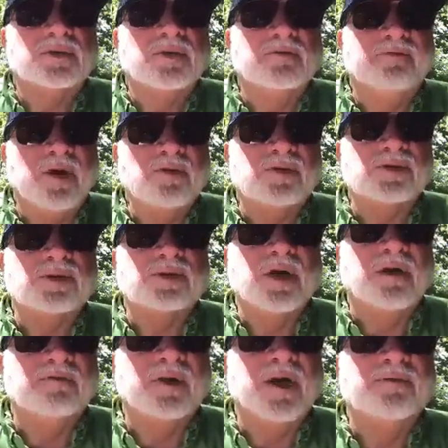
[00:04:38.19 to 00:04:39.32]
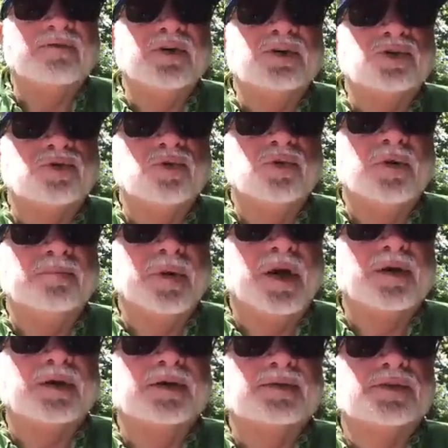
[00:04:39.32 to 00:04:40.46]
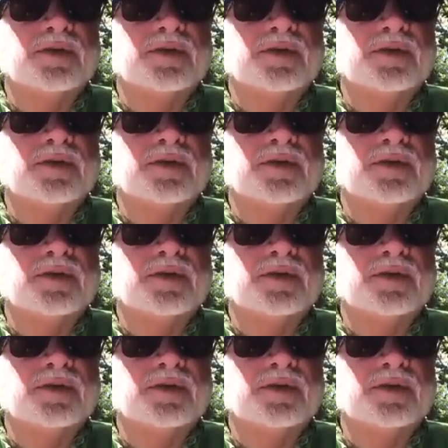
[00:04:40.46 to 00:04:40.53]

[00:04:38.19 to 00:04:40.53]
the votes of every true American